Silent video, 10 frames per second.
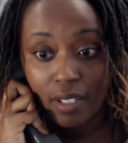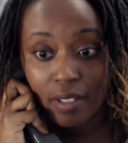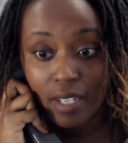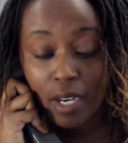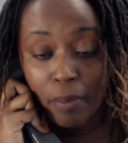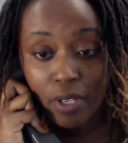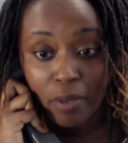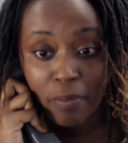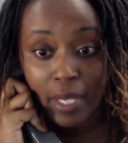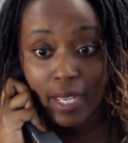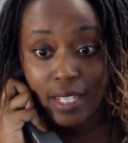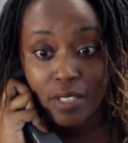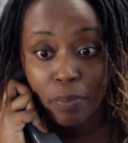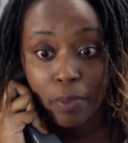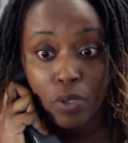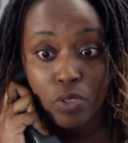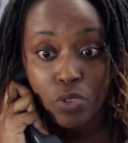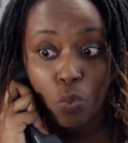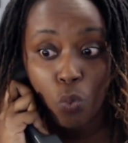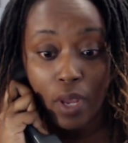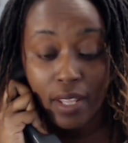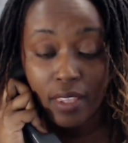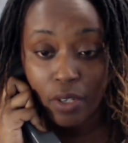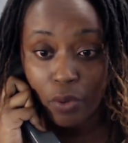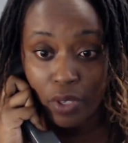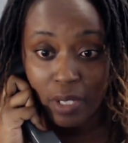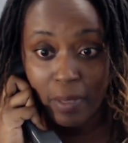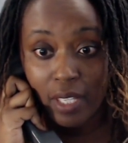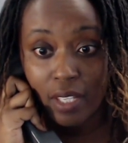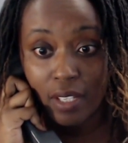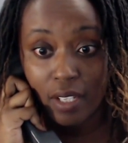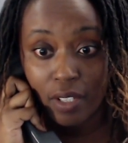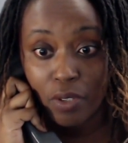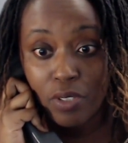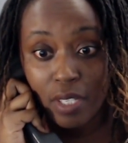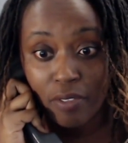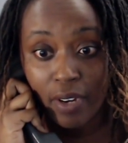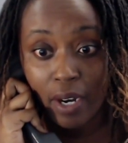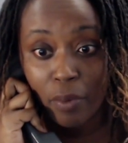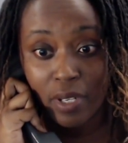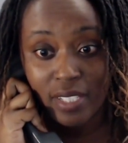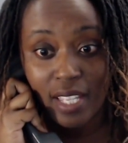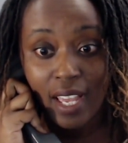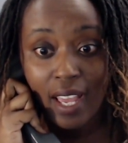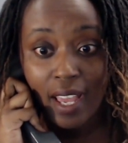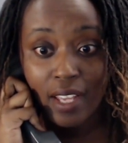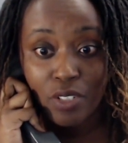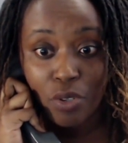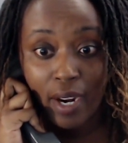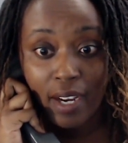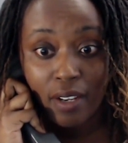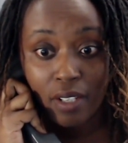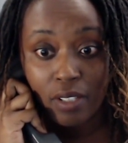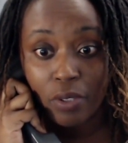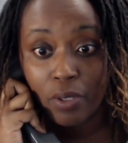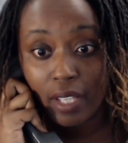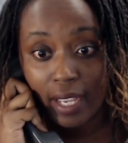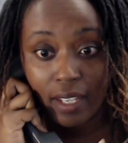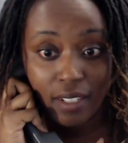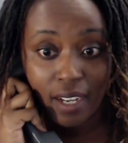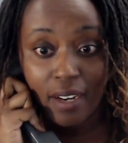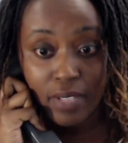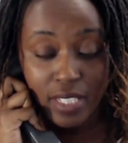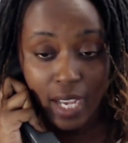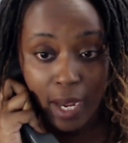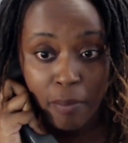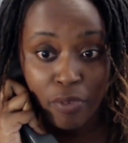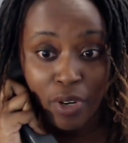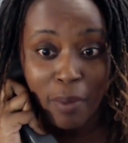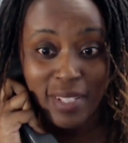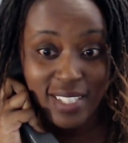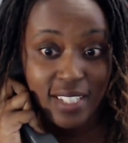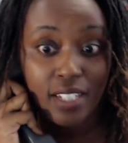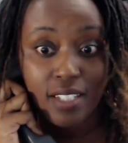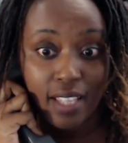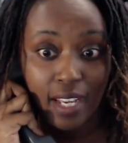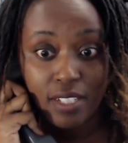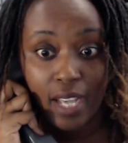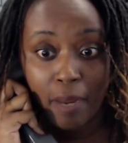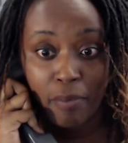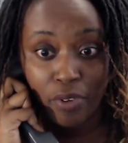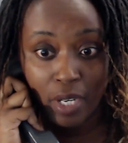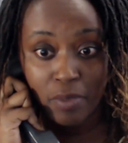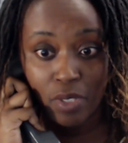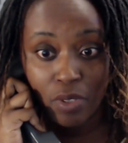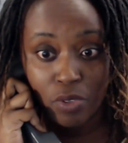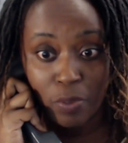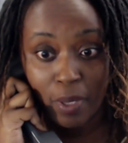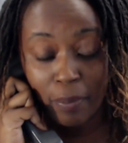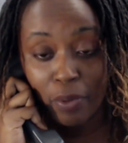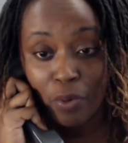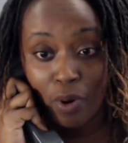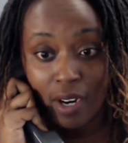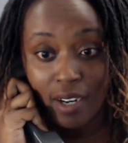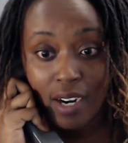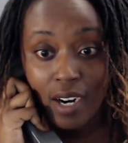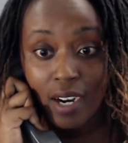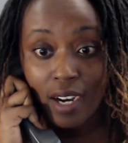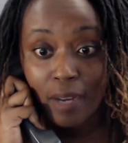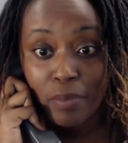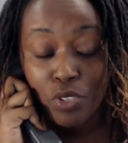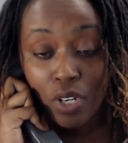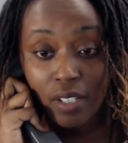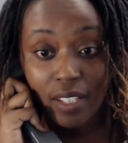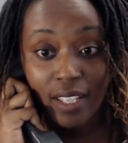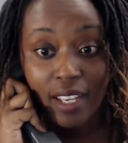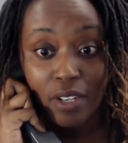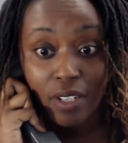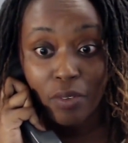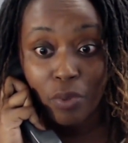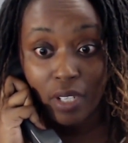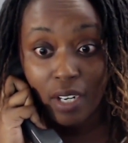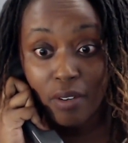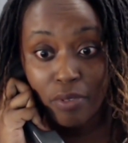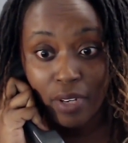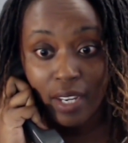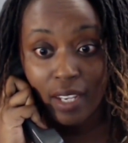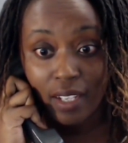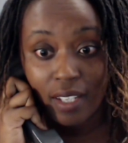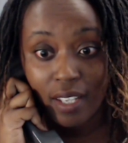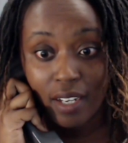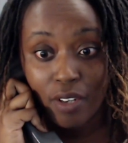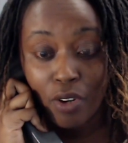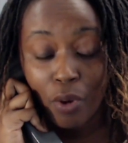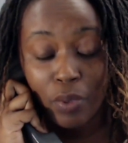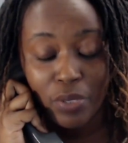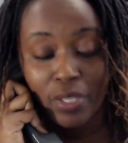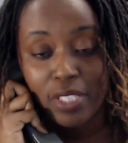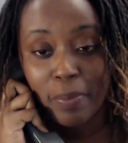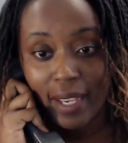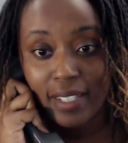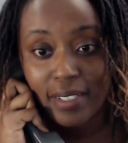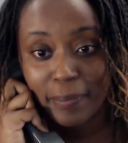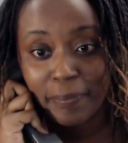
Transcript: neighborhood page, post when they're going to be using fireworks, and try to include like kind of a time frame and stick to that time frame, so those people who are struggling and recovering can know what to expect.